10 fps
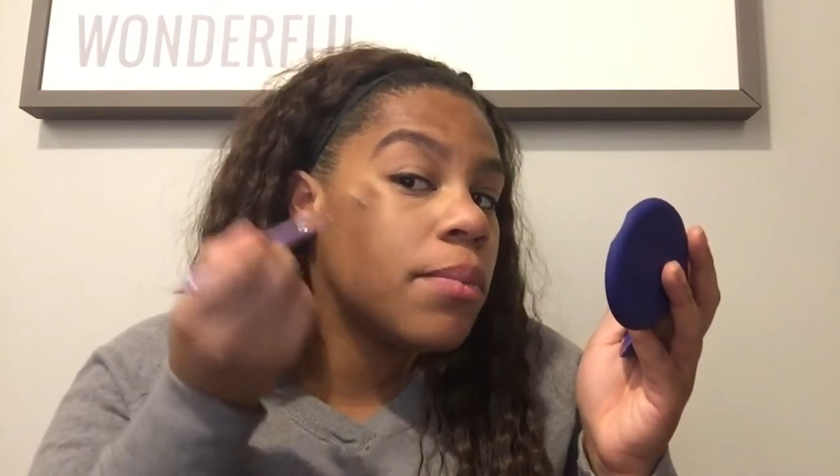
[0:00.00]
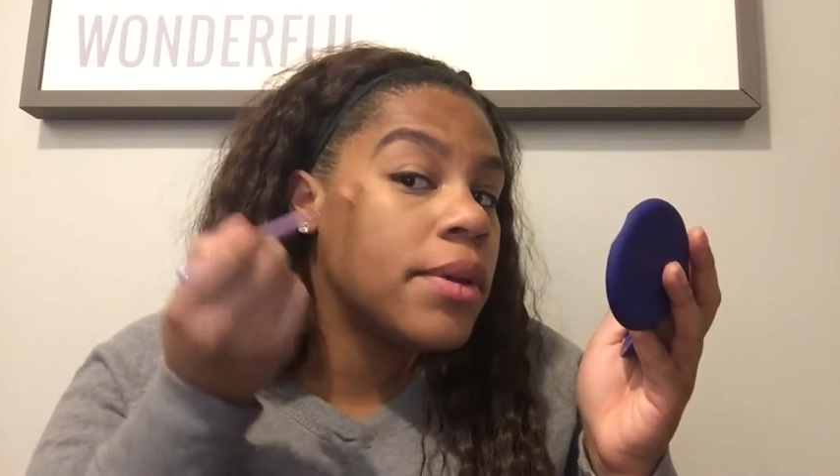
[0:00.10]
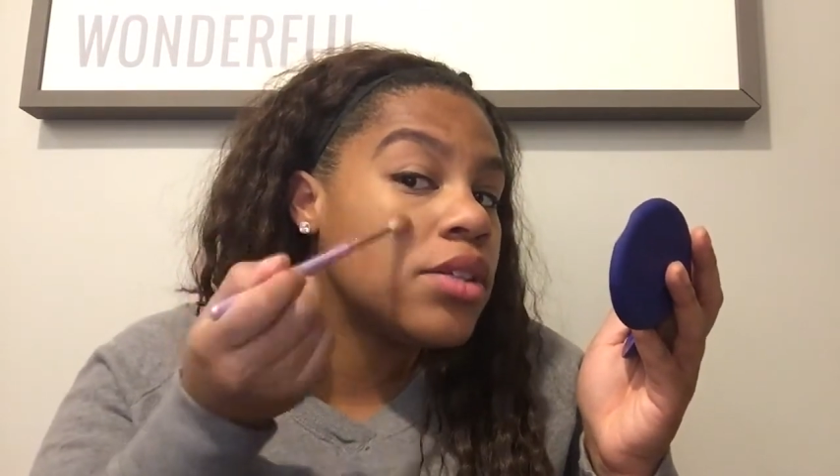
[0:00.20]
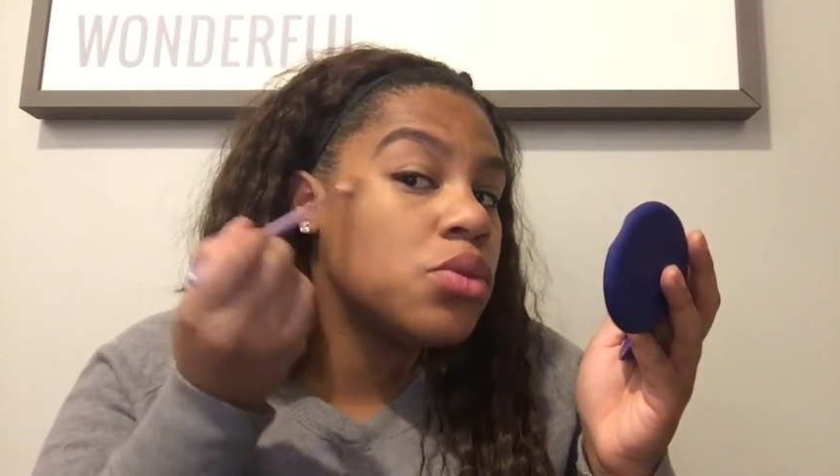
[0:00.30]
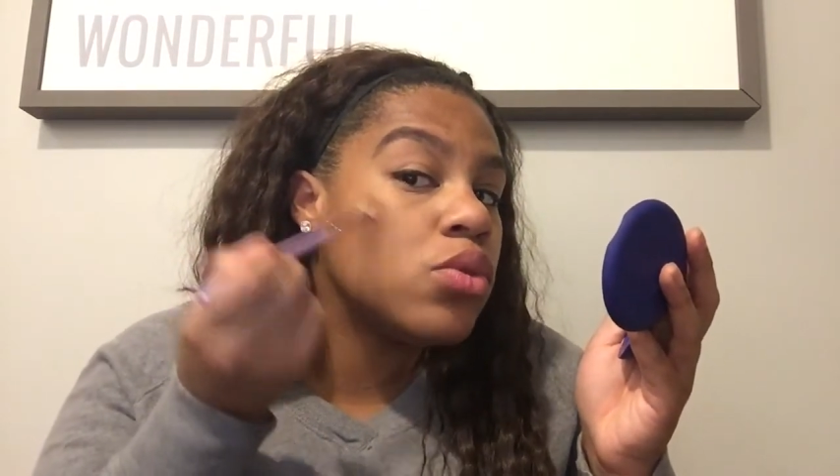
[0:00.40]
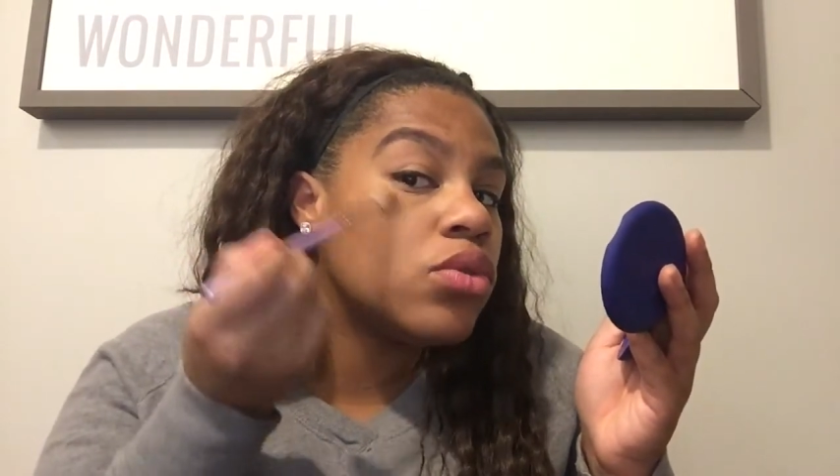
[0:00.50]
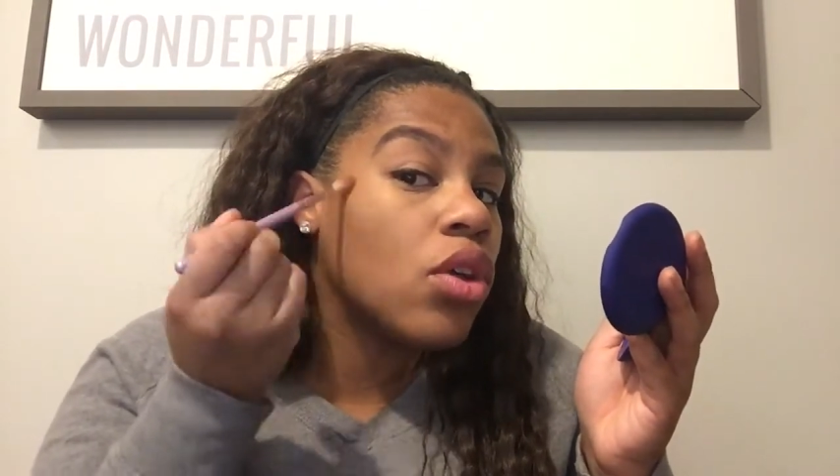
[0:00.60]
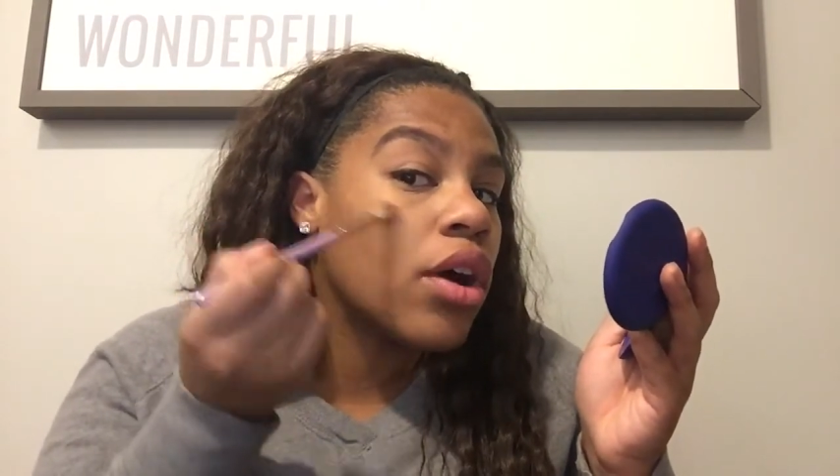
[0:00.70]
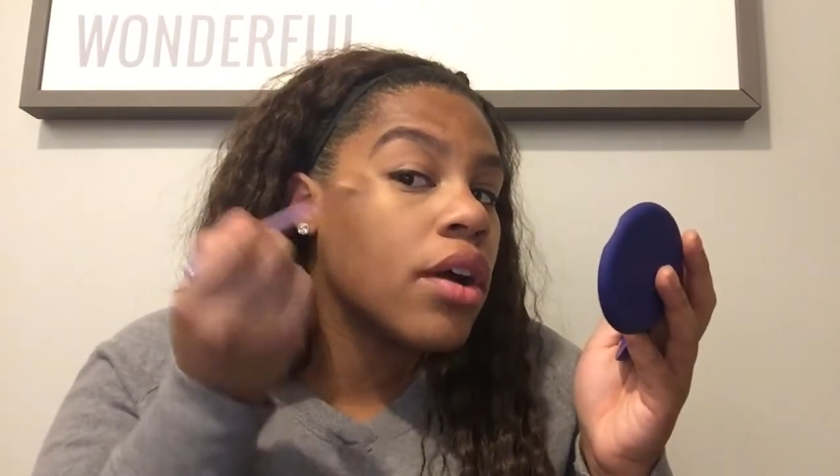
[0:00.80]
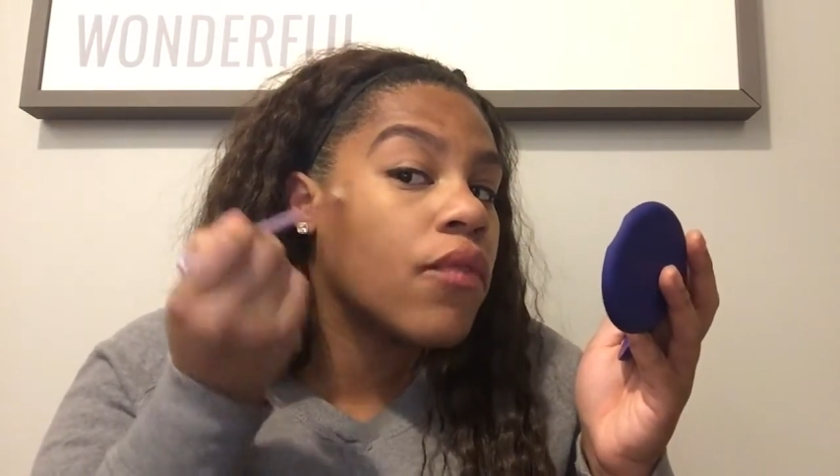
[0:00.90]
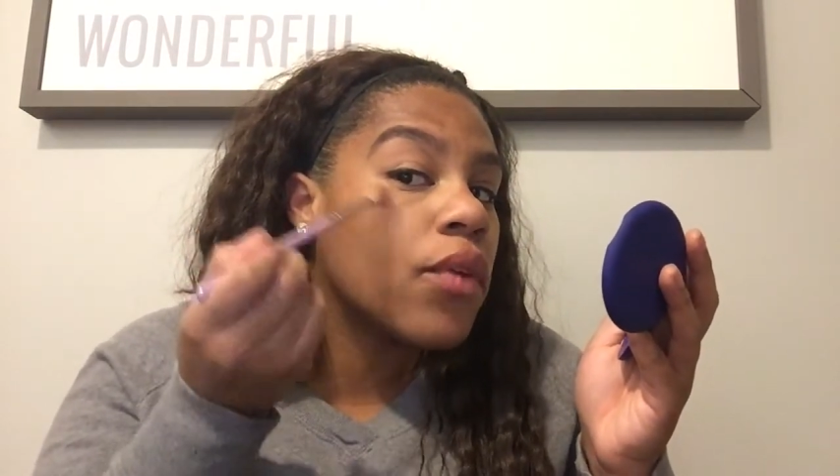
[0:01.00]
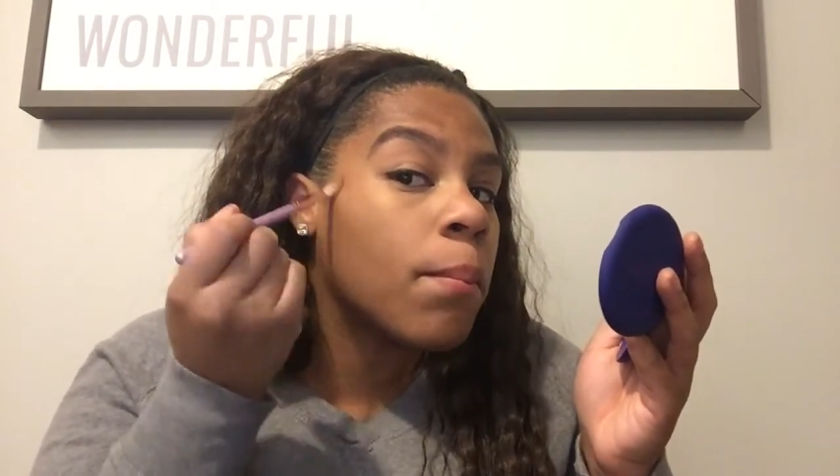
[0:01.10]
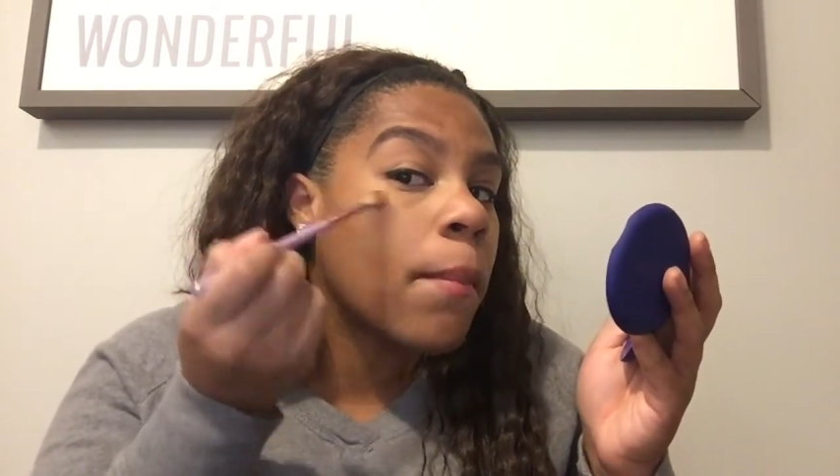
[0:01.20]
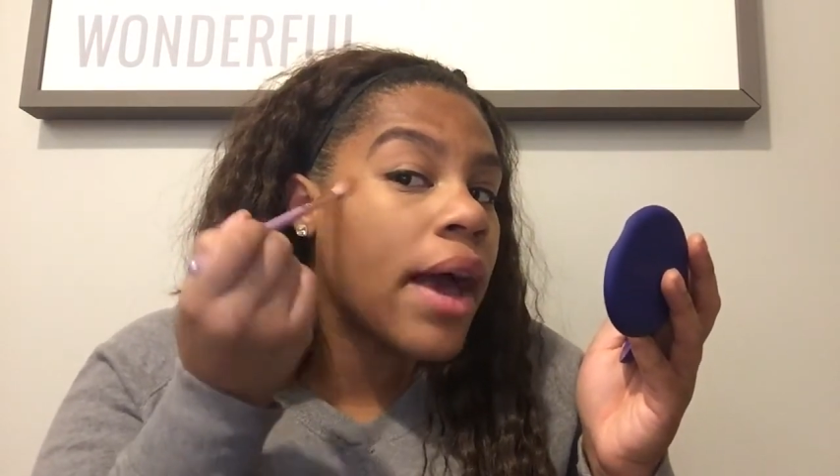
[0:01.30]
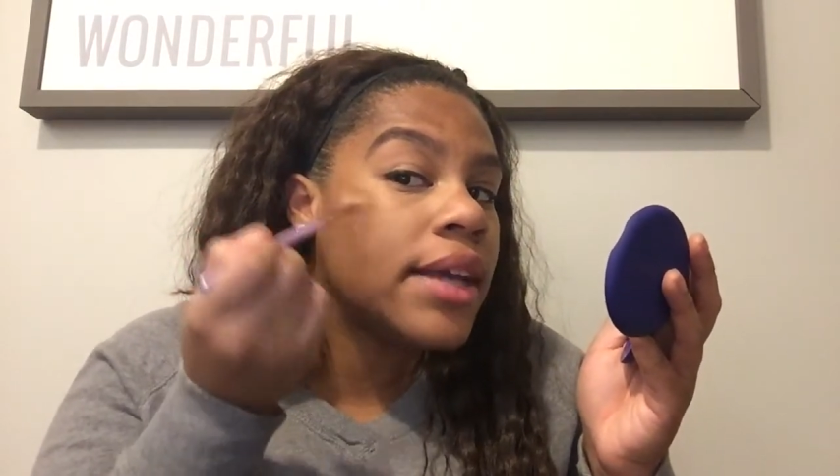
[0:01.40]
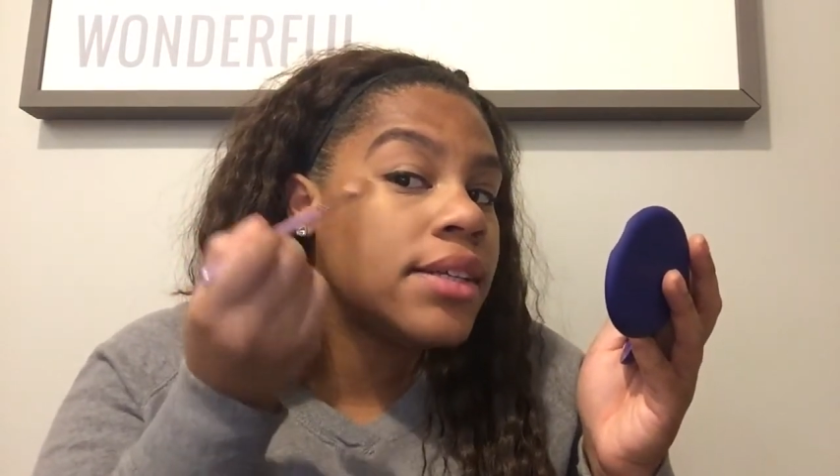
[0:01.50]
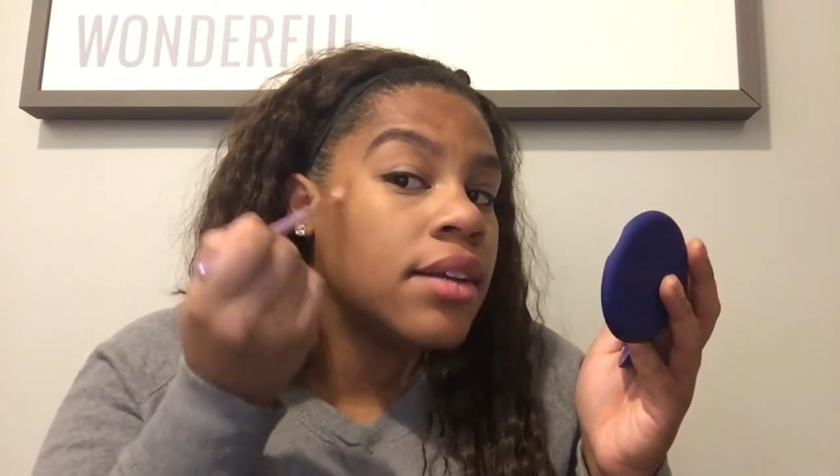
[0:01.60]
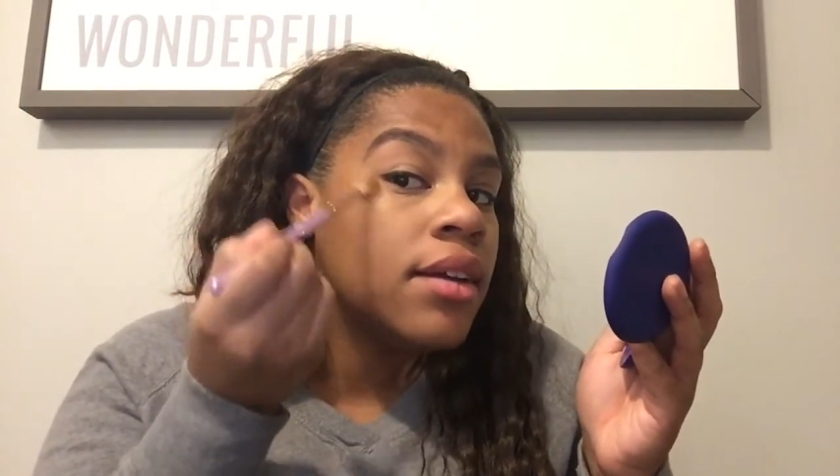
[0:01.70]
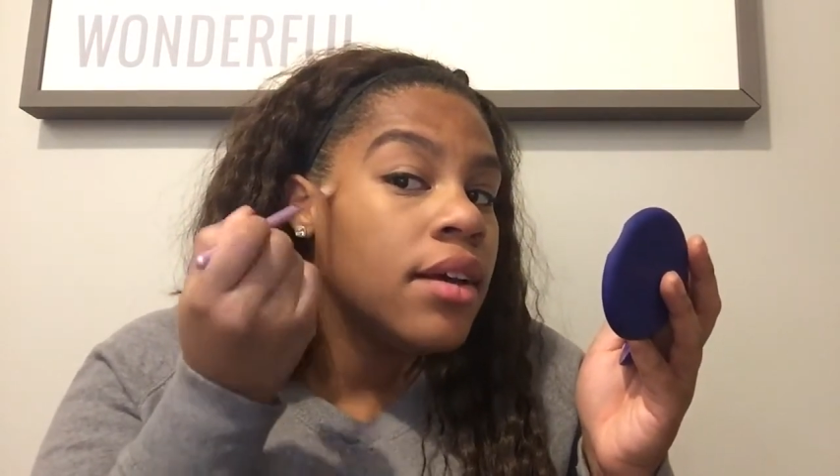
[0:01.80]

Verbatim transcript: bit too dark for my,